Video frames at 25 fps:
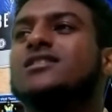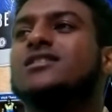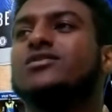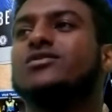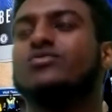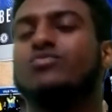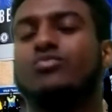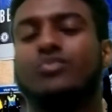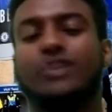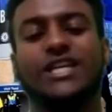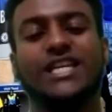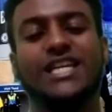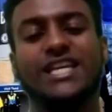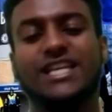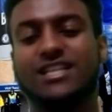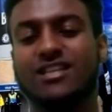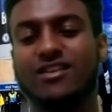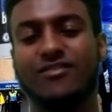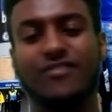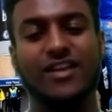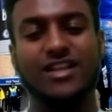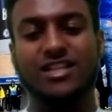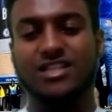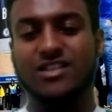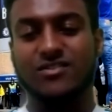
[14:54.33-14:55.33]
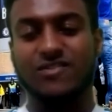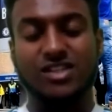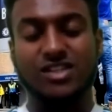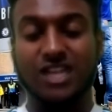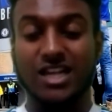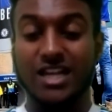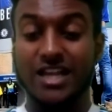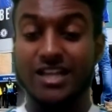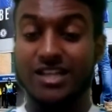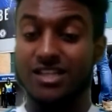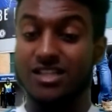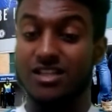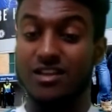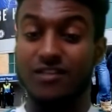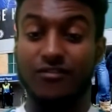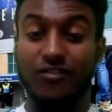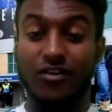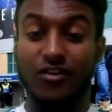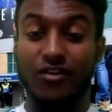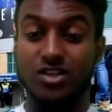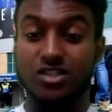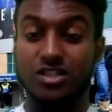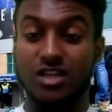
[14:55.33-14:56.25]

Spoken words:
we need defensive solidity first.